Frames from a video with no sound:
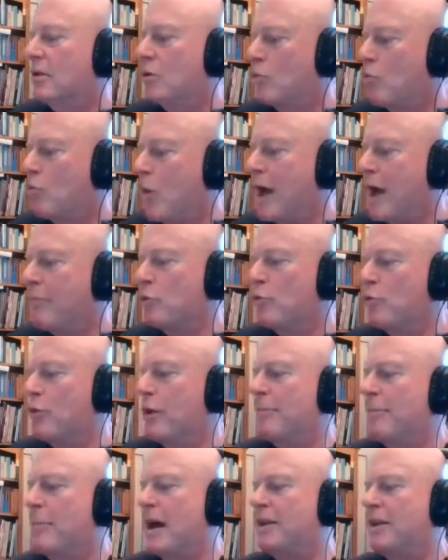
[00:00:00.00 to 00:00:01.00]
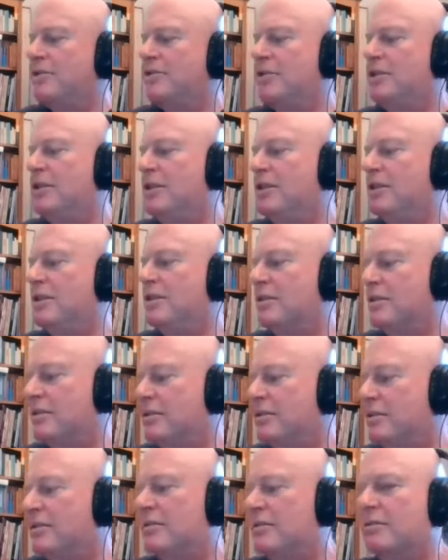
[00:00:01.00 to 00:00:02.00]
wipe away my
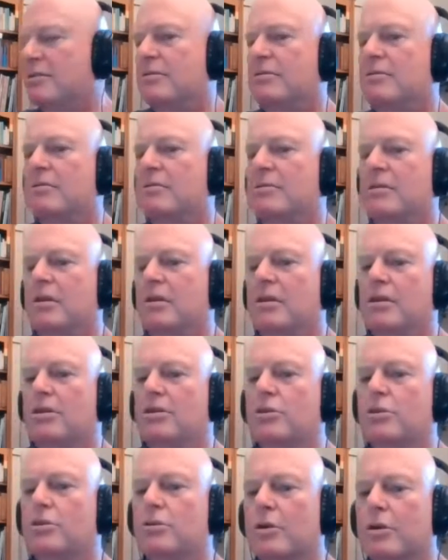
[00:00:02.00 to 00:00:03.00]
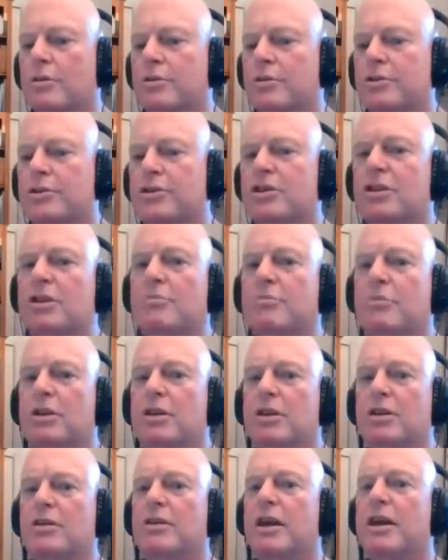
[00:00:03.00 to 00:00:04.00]
tears. You don't see
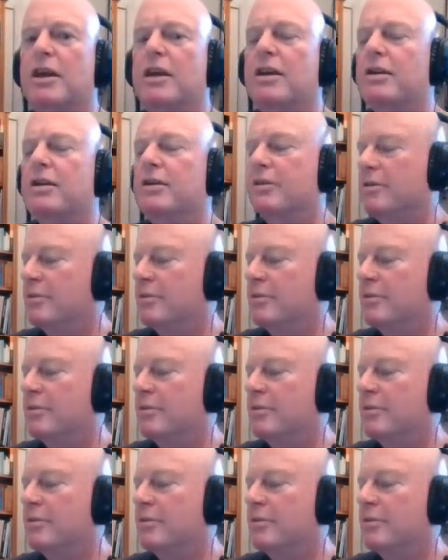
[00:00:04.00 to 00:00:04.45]
me then.